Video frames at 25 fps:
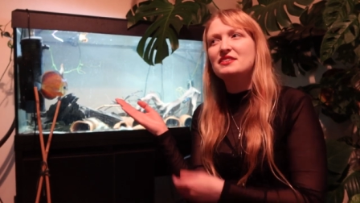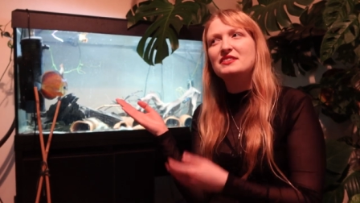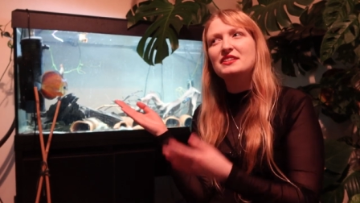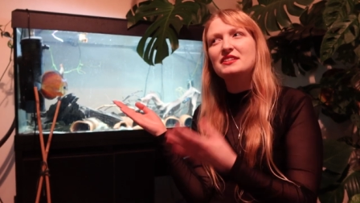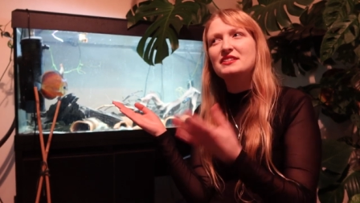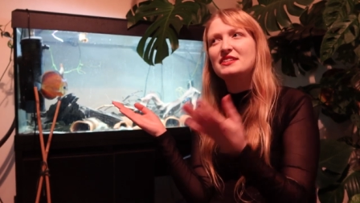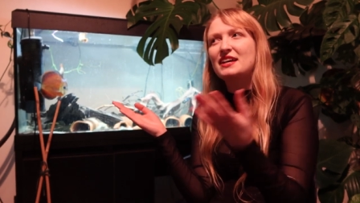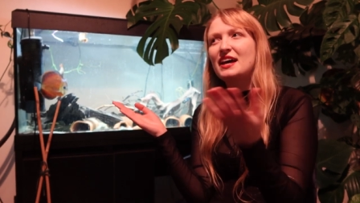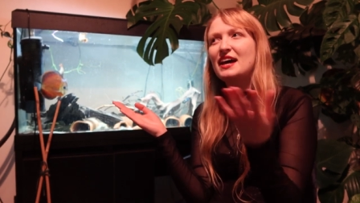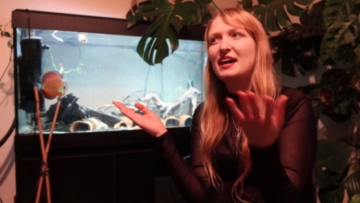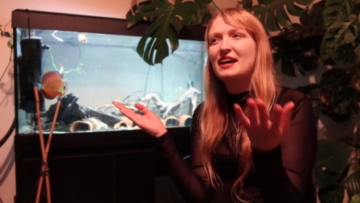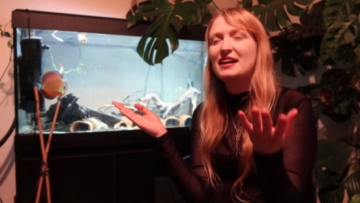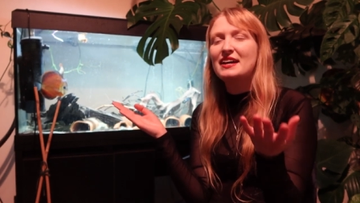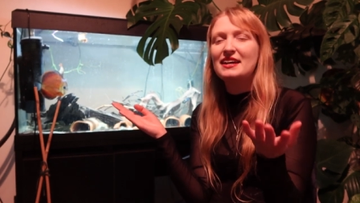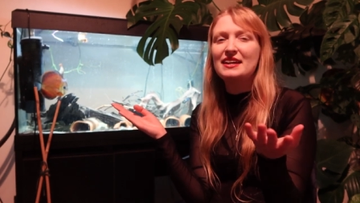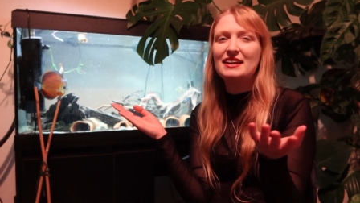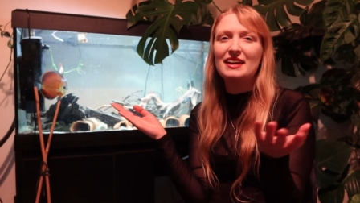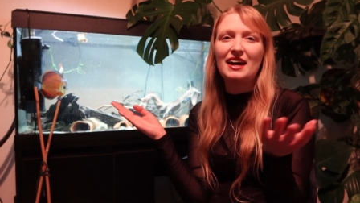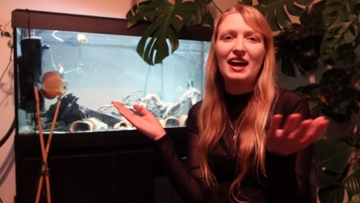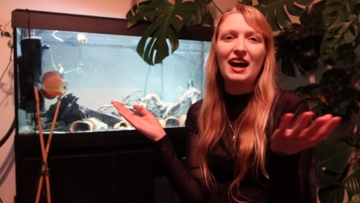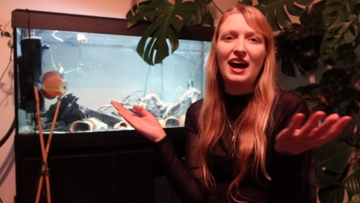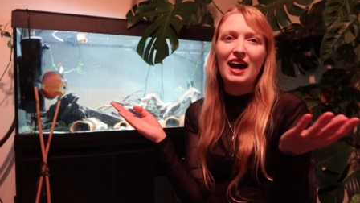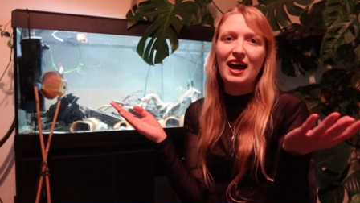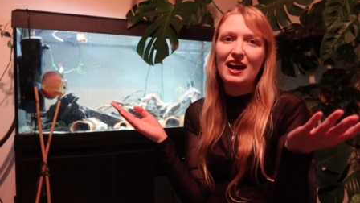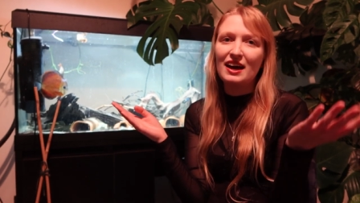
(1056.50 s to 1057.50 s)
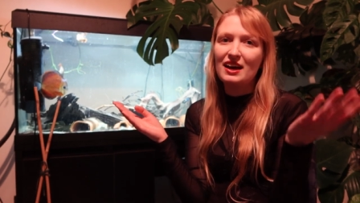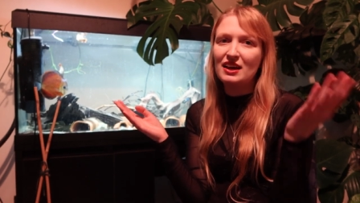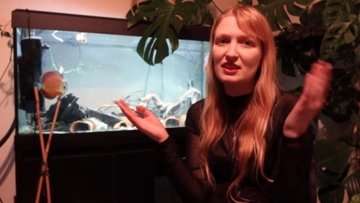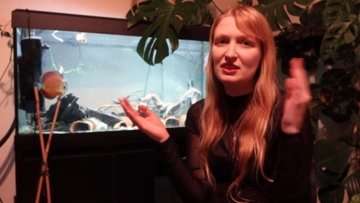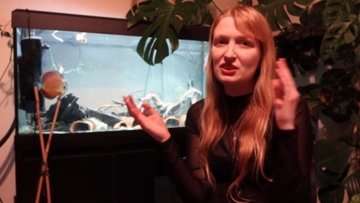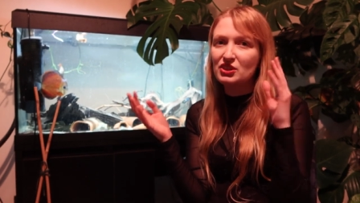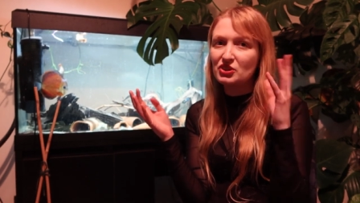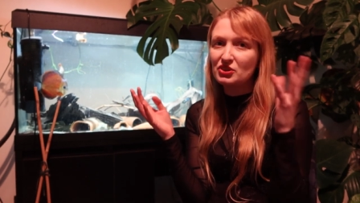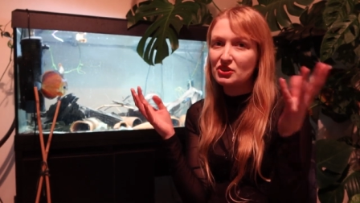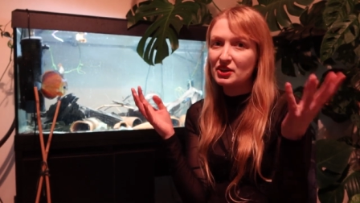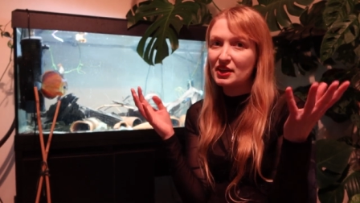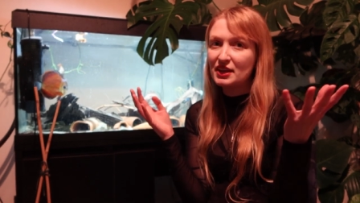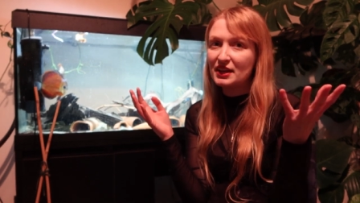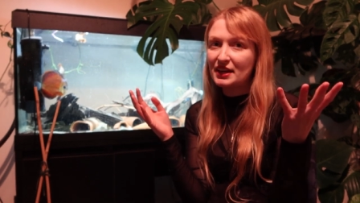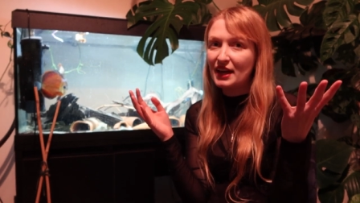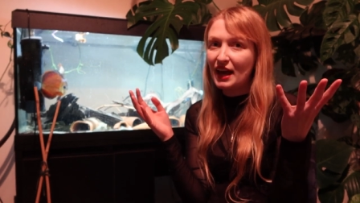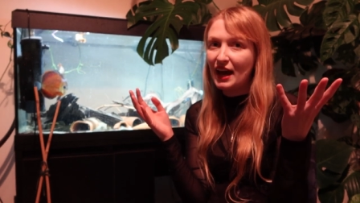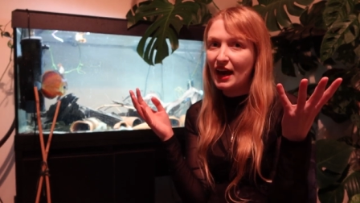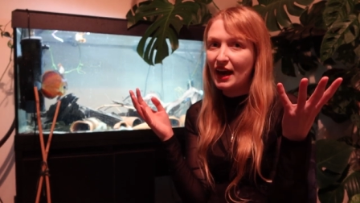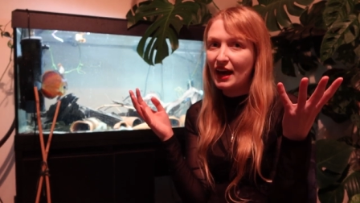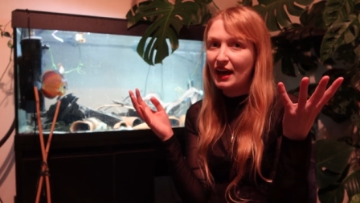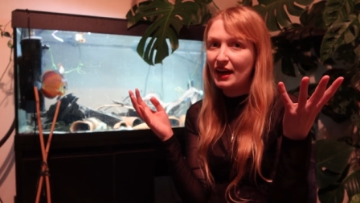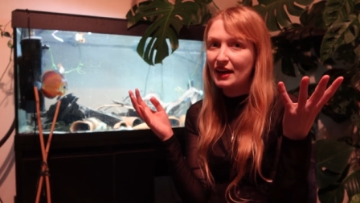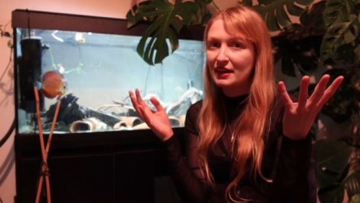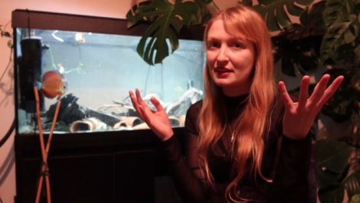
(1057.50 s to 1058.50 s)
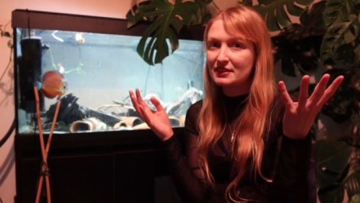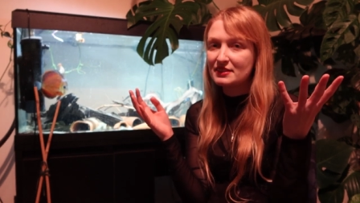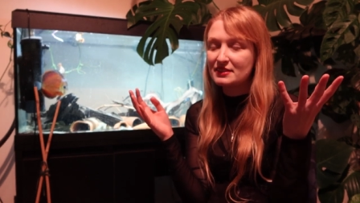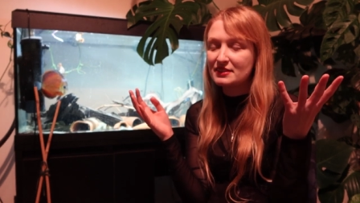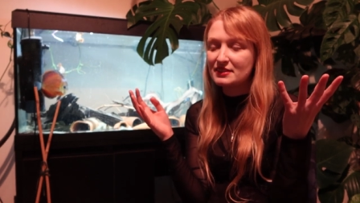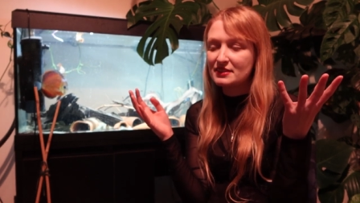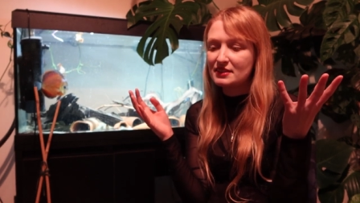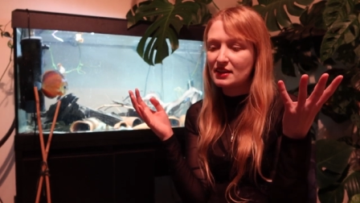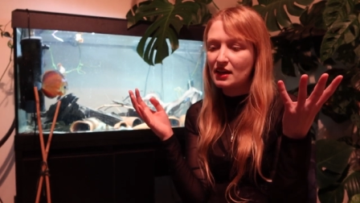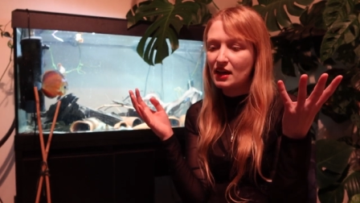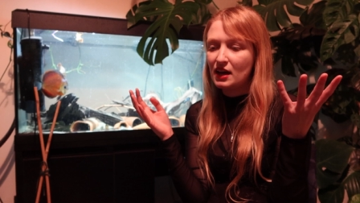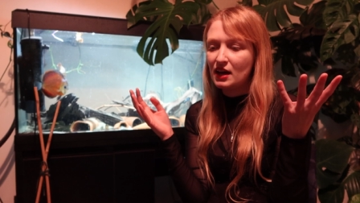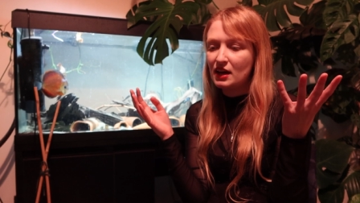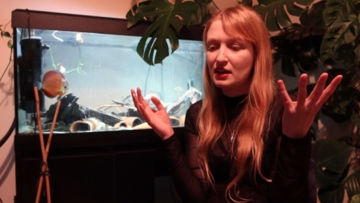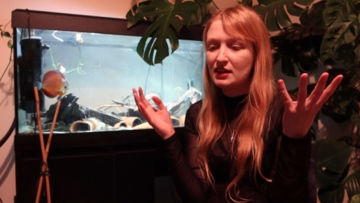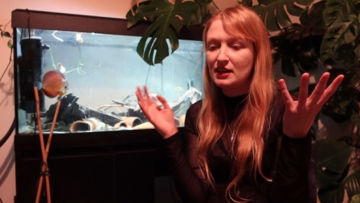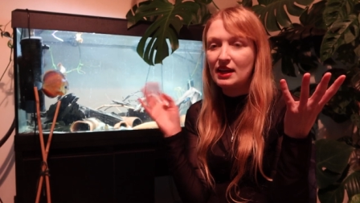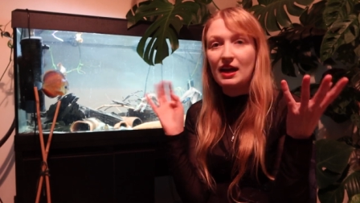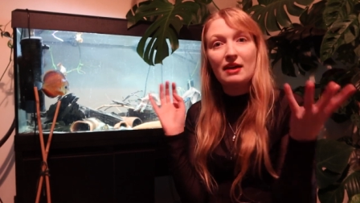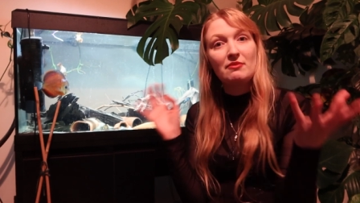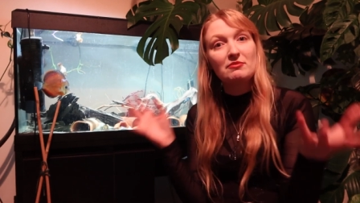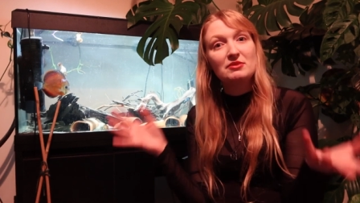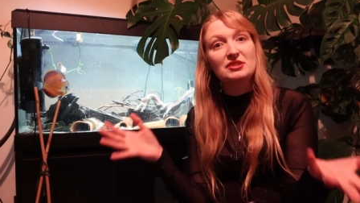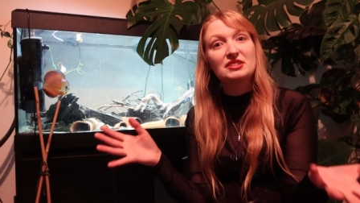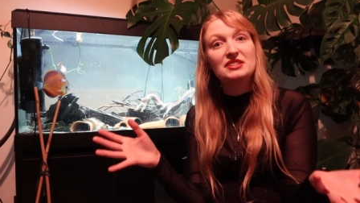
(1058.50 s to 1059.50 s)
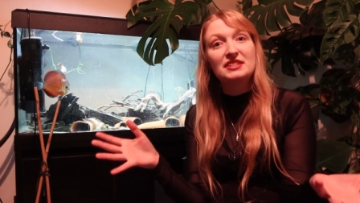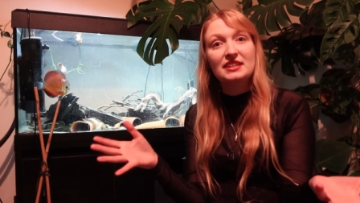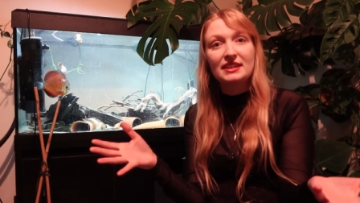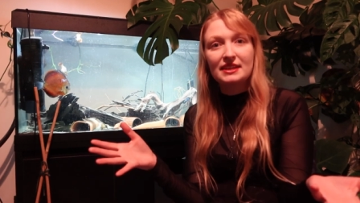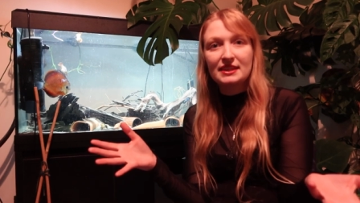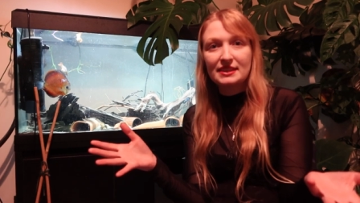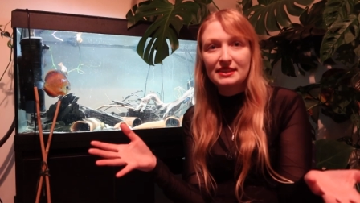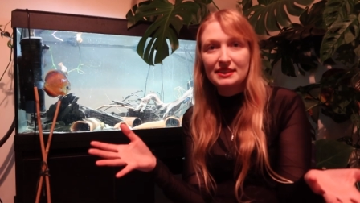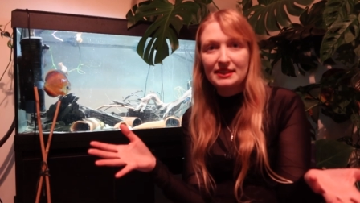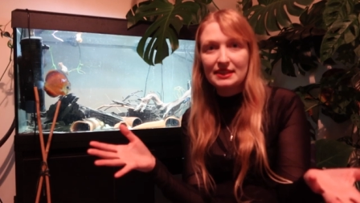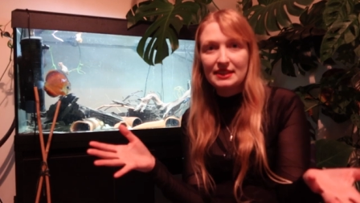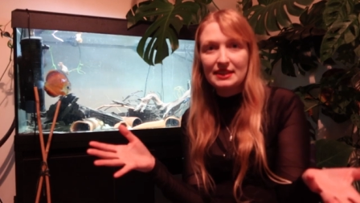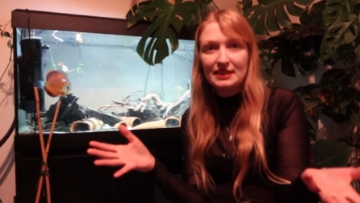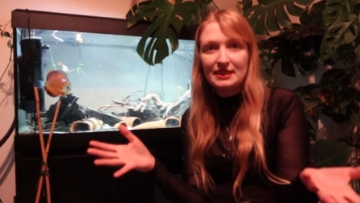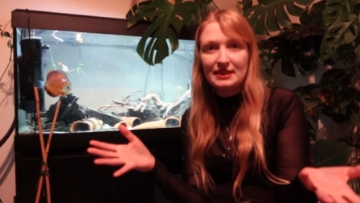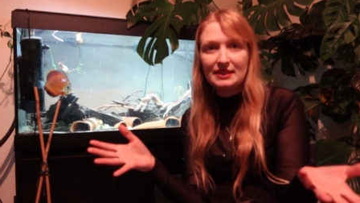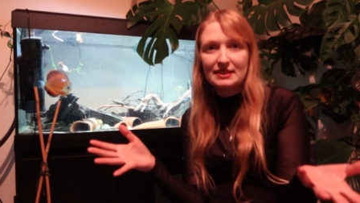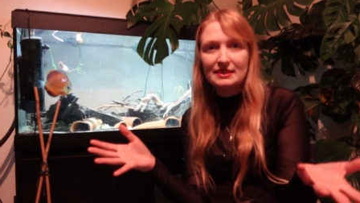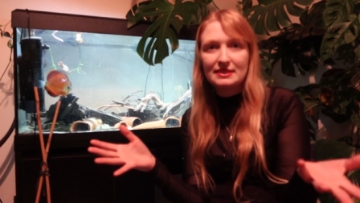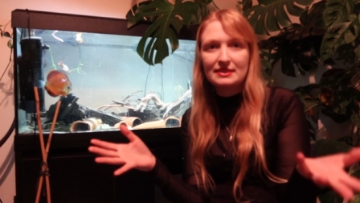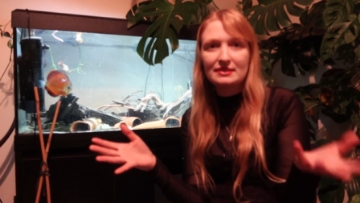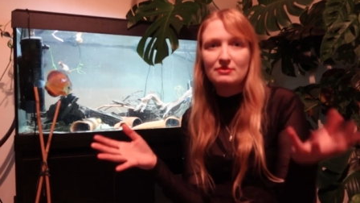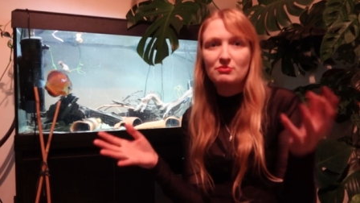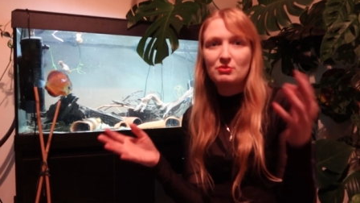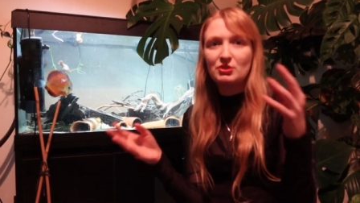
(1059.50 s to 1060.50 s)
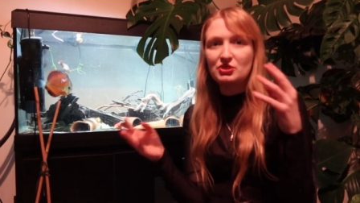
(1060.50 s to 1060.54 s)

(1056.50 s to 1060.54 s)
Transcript: today looking at Lamantichthys,